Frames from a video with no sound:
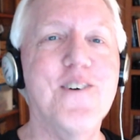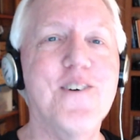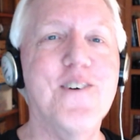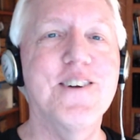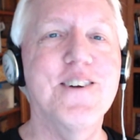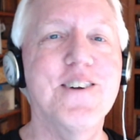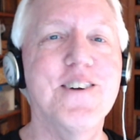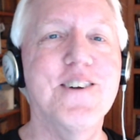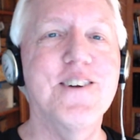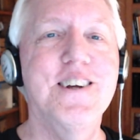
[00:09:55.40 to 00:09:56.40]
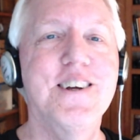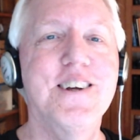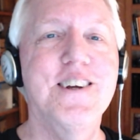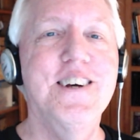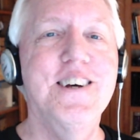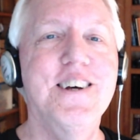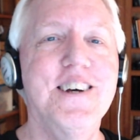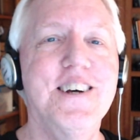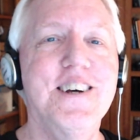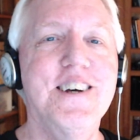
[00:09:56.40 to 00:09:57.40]
custom actions,
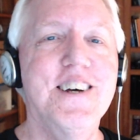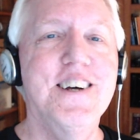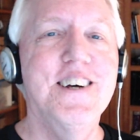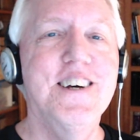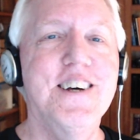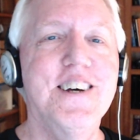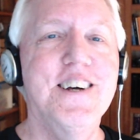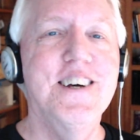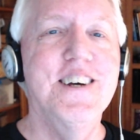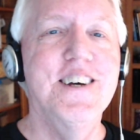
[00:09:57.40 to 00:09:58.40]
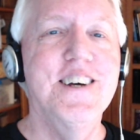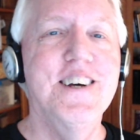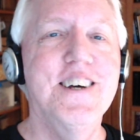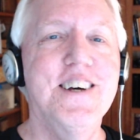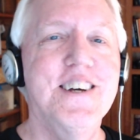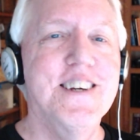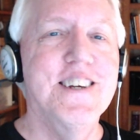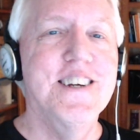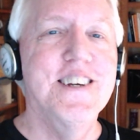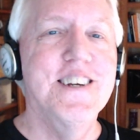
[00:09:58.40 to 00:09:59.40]
and they are coming soon.
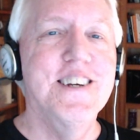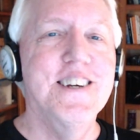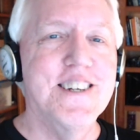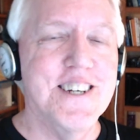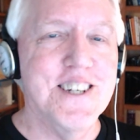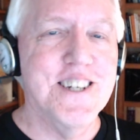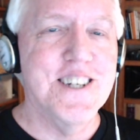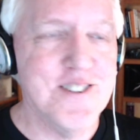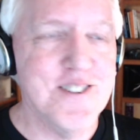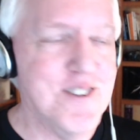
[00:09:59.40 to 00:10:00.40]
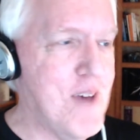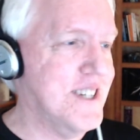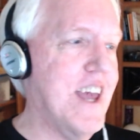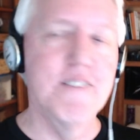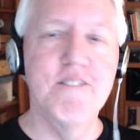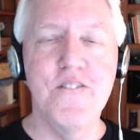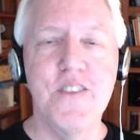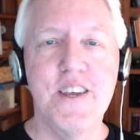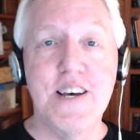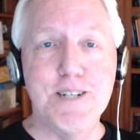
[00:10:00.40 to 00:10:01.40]

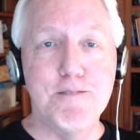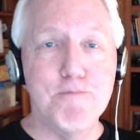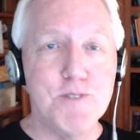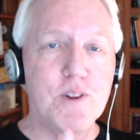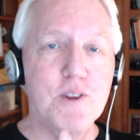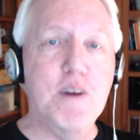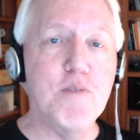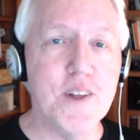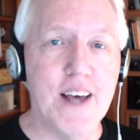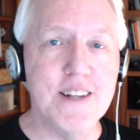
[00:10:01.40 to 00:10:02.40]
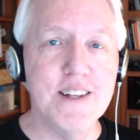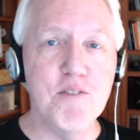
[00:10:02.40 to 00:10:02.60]
So looking forward to that. If you